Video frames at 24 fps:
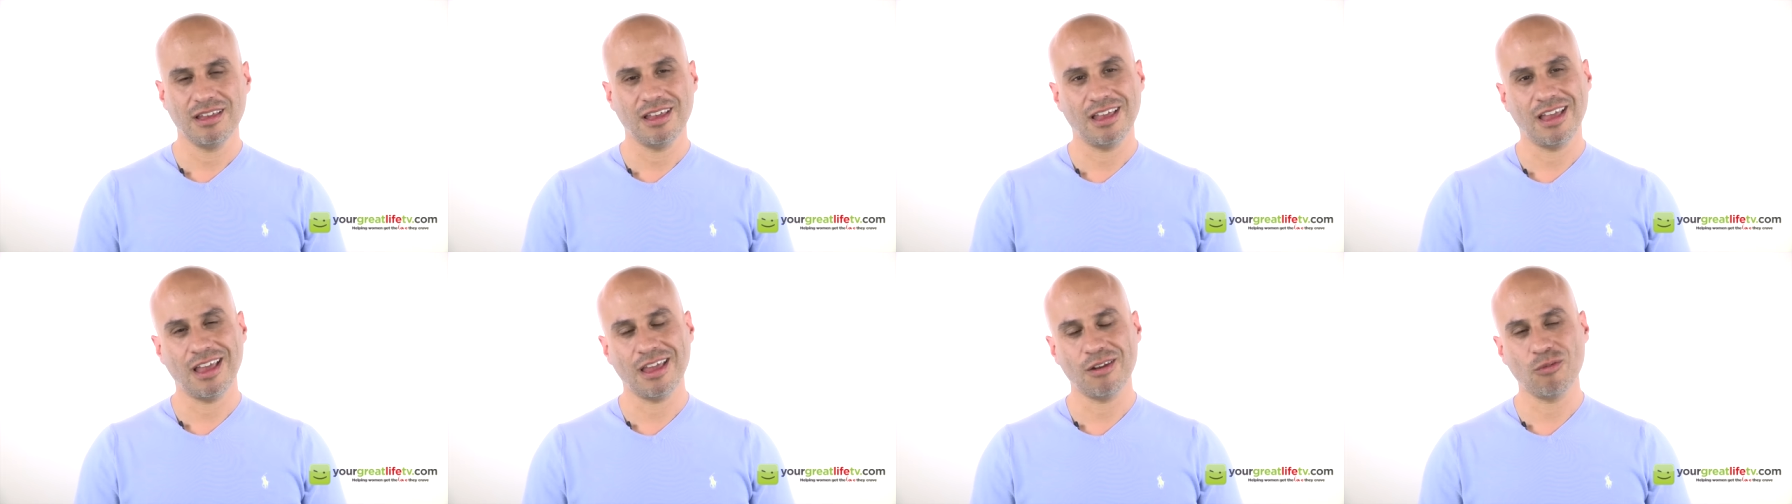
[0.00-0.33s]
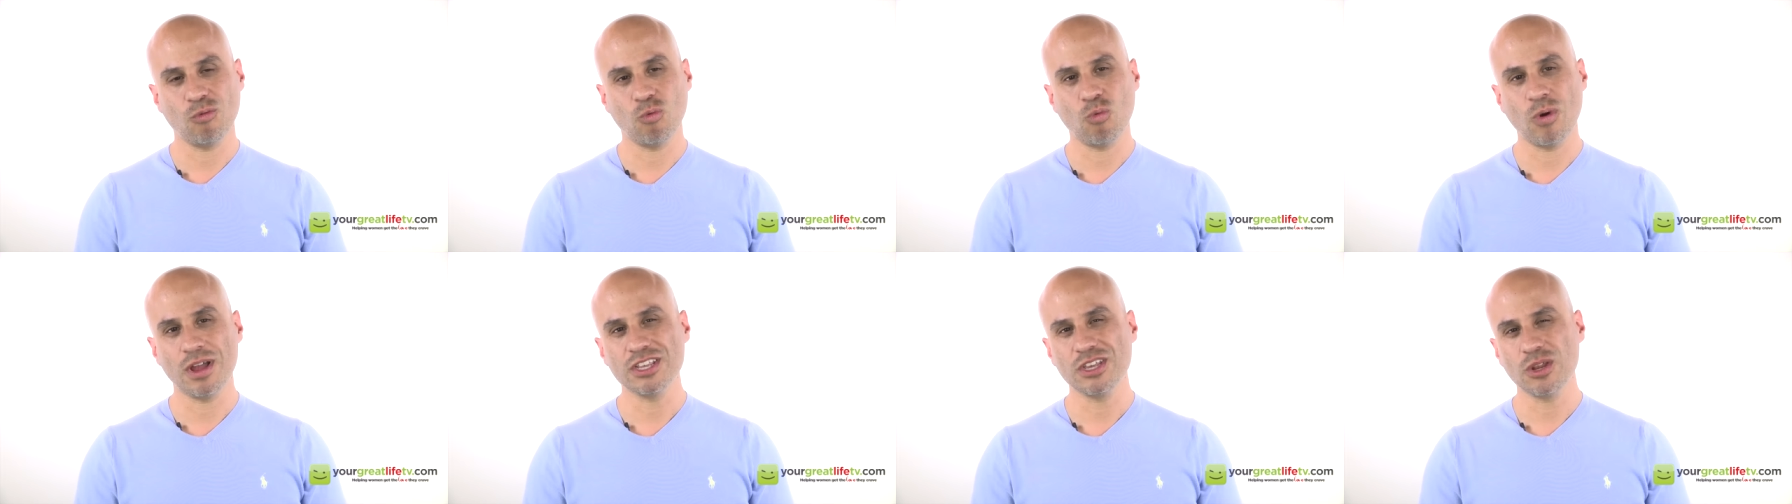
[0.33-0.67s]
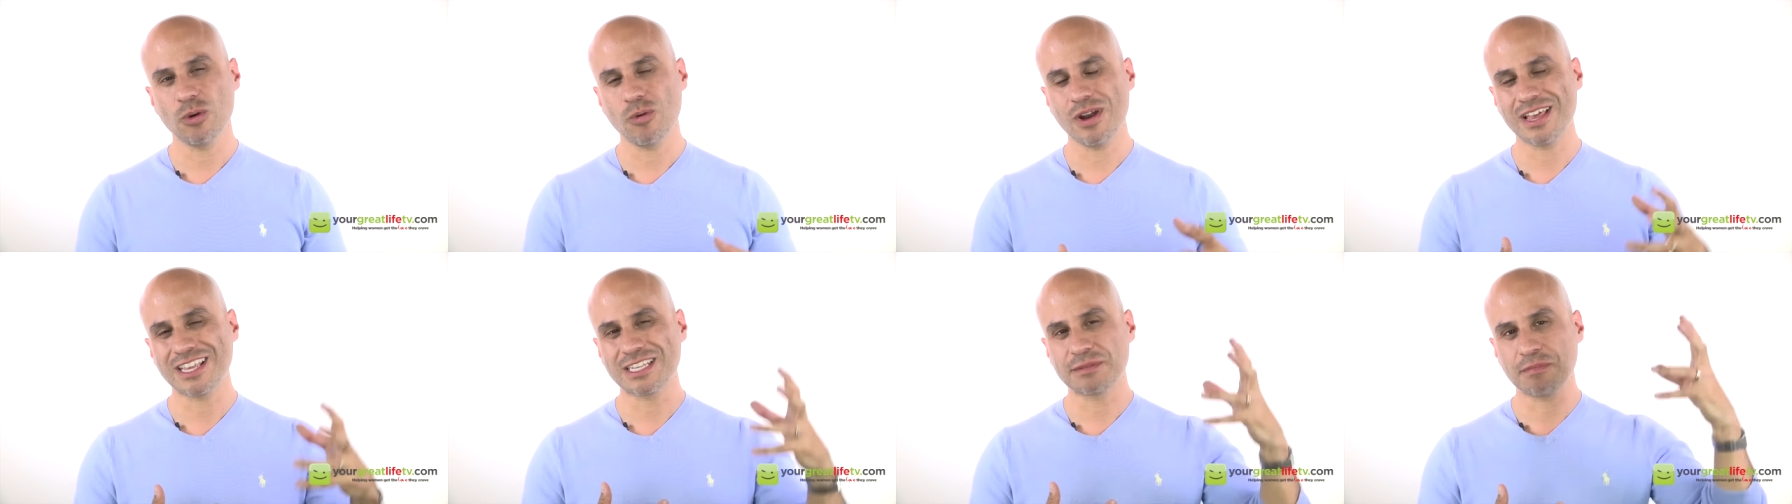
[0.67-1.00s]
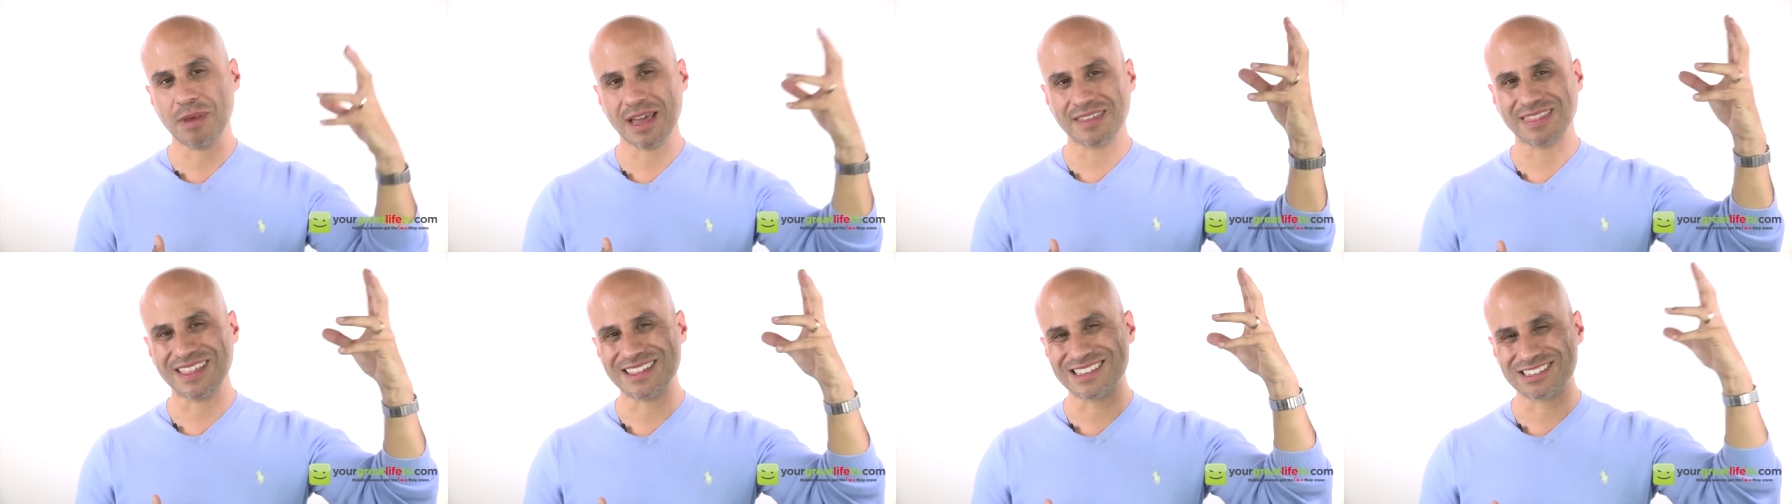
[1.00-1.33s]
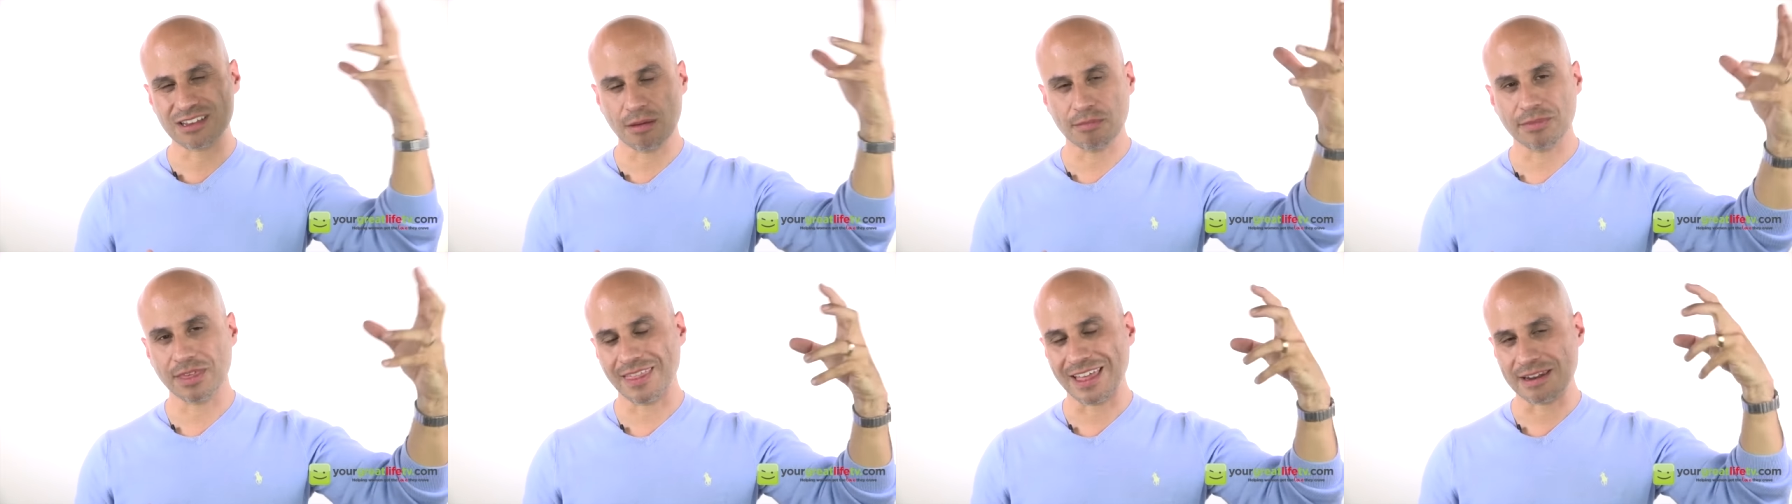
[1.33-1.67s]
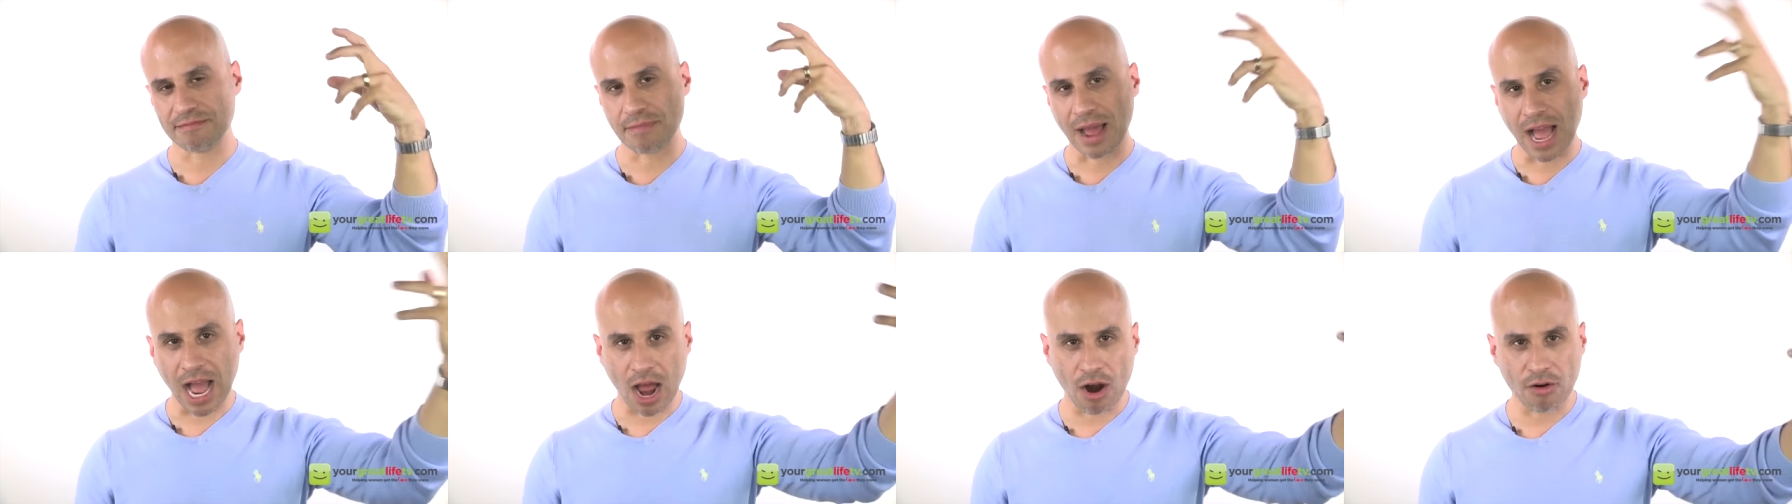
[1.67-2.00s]
And when you don't expect that something
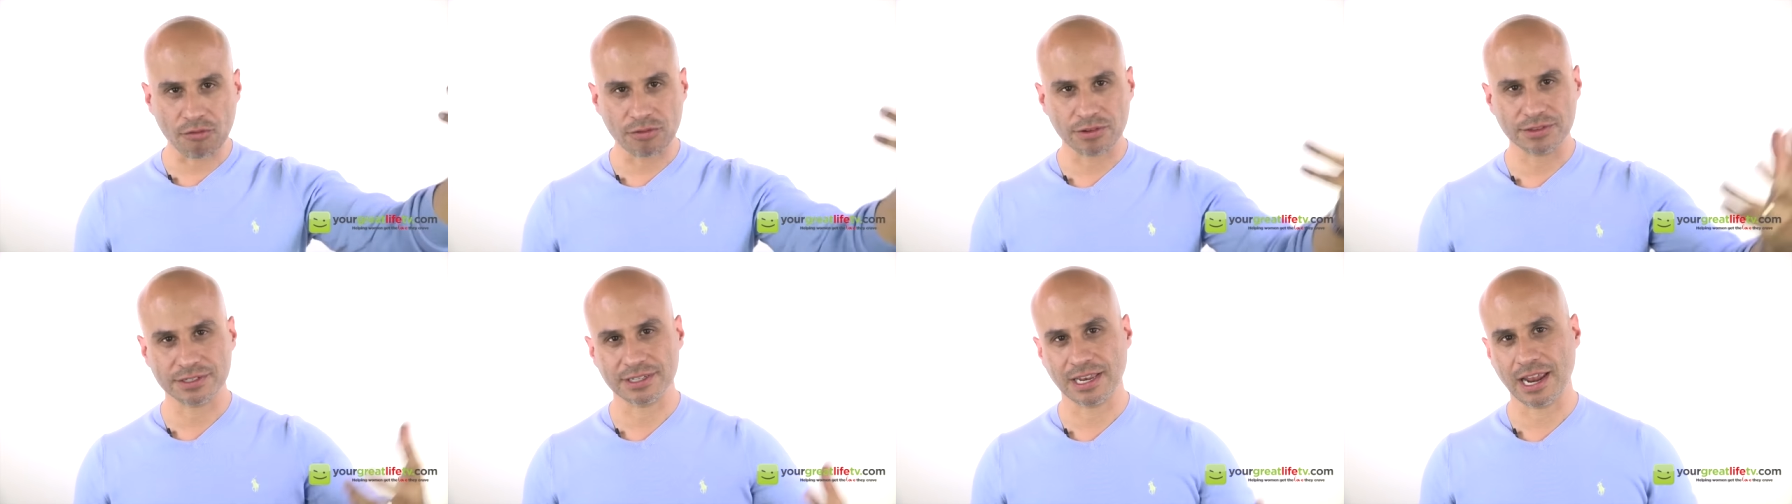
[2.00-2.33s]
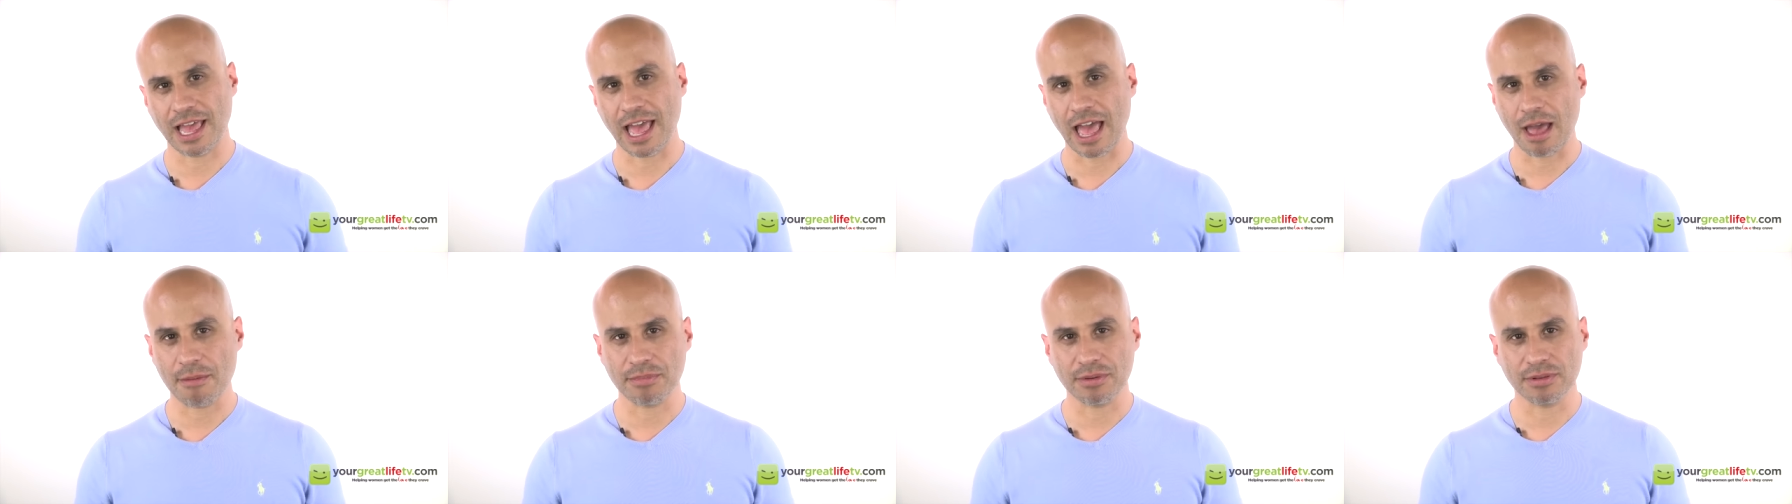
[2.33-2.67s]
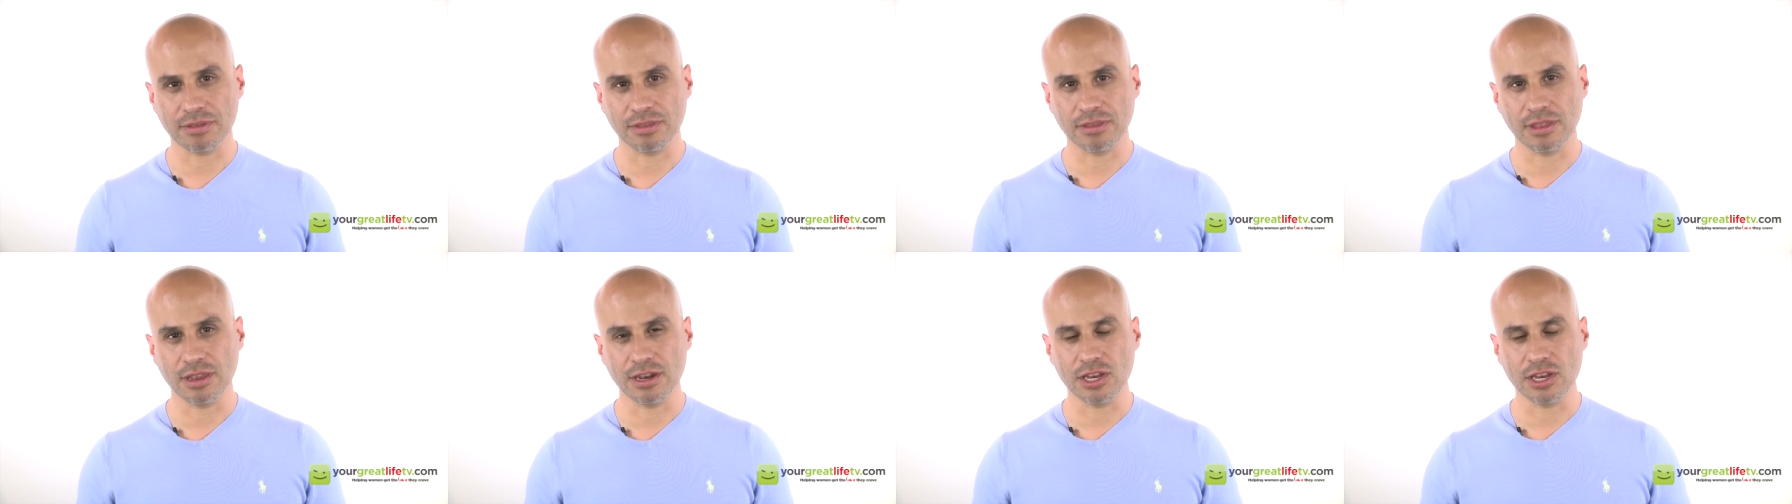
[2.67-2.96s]
that powerful is going to happen,